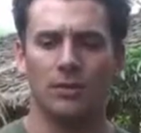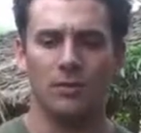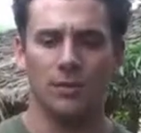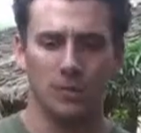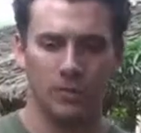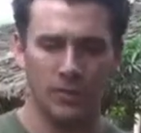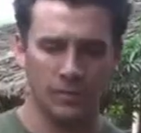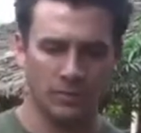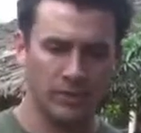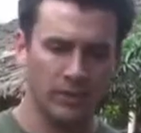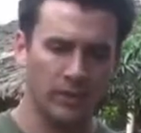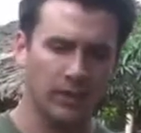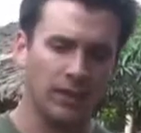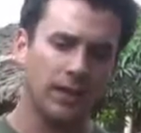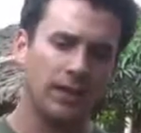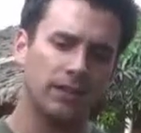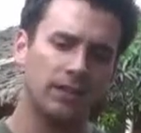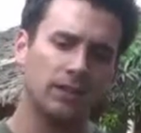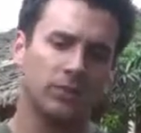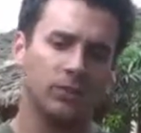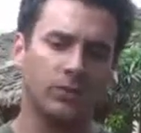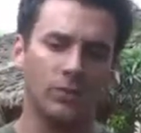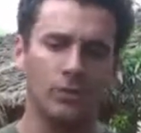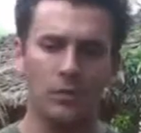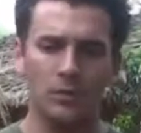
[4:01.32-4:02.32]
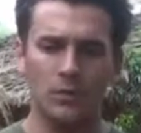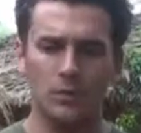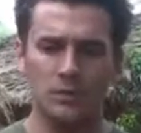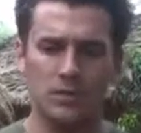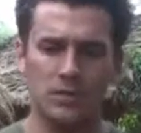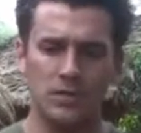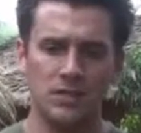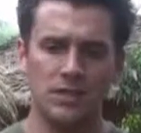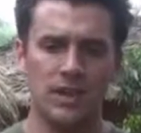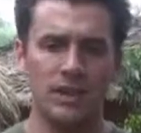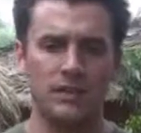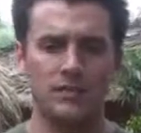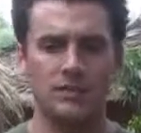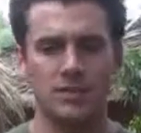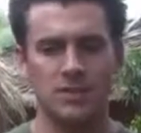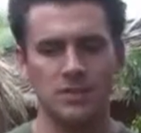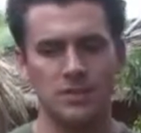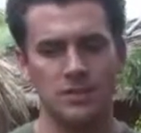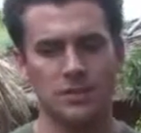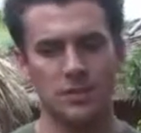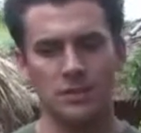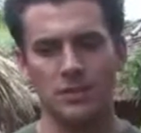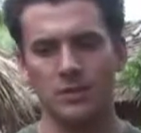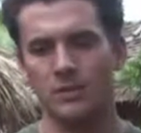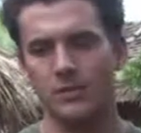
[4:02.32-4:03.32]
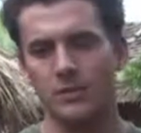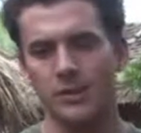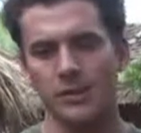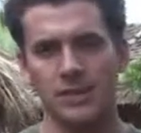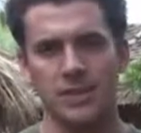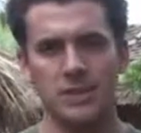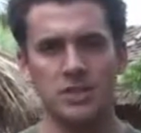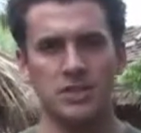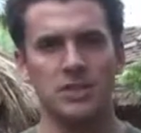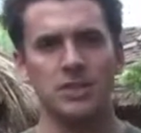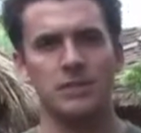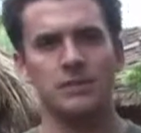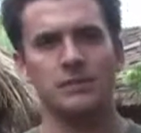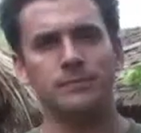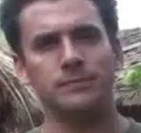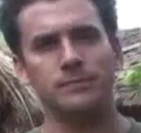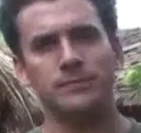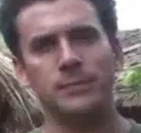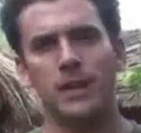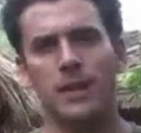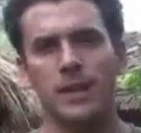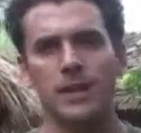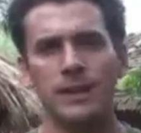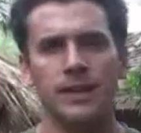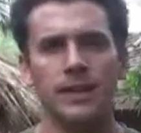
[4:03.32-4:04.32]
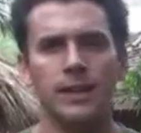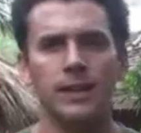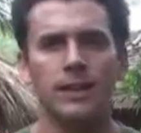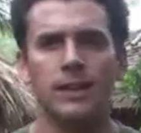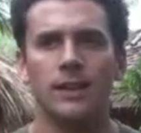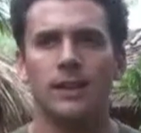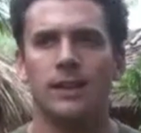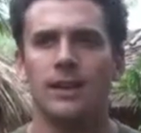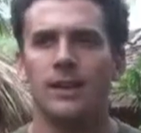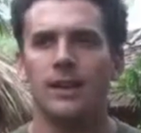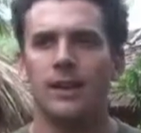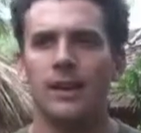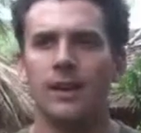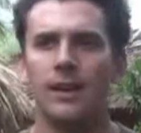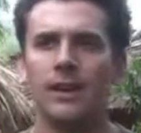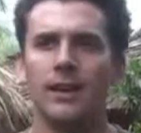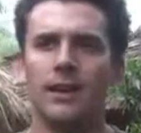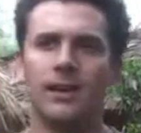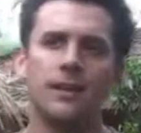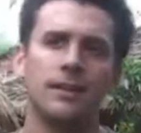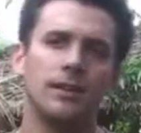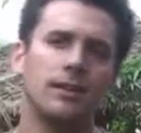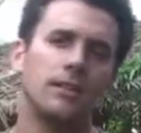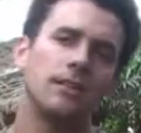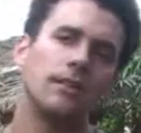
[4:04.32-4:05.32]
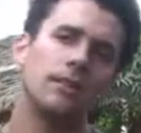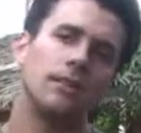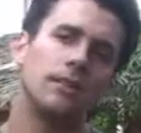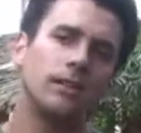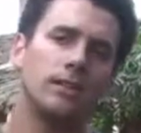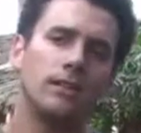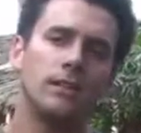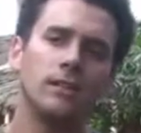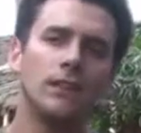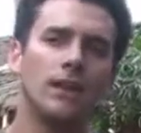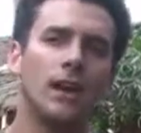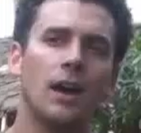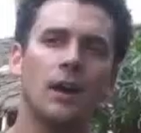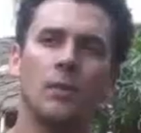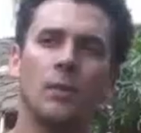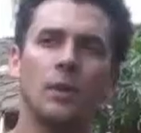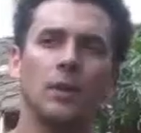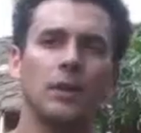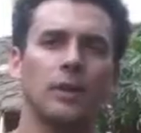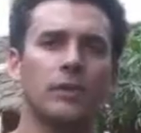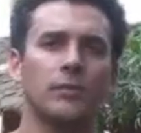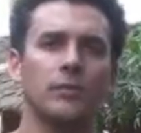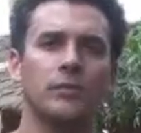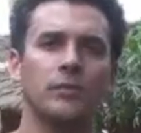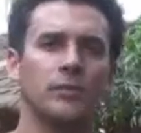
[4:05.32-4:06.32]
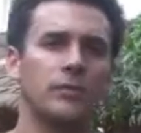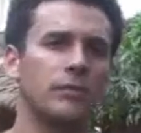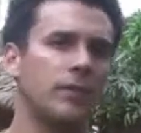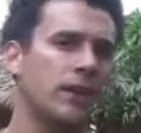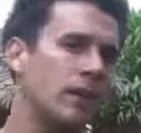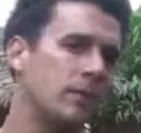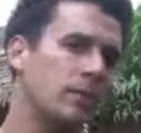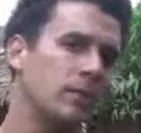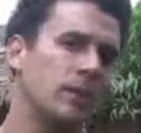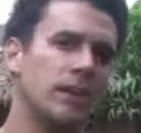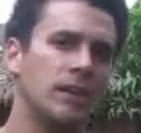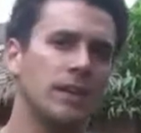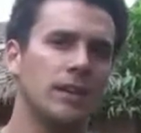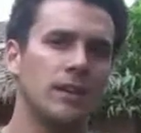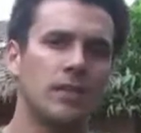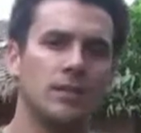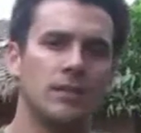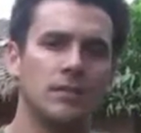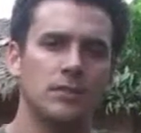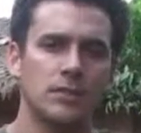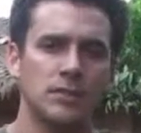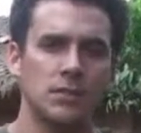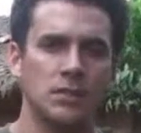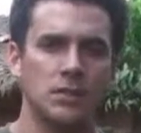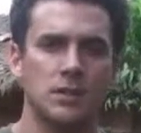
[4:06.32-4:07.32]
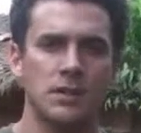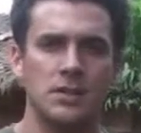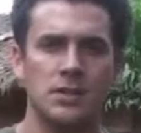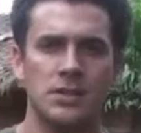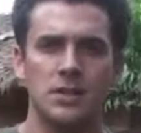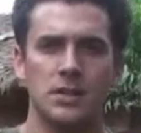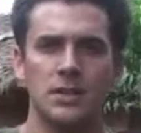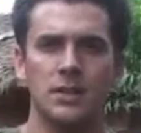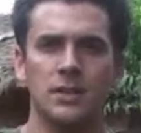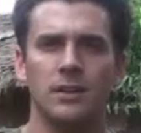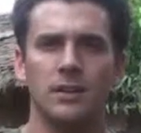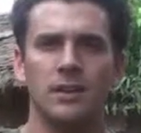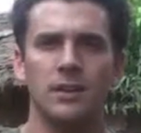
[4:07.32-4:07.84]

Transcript: when we're filling out the forms, you have to circle religion on it, and not one family here is Christian.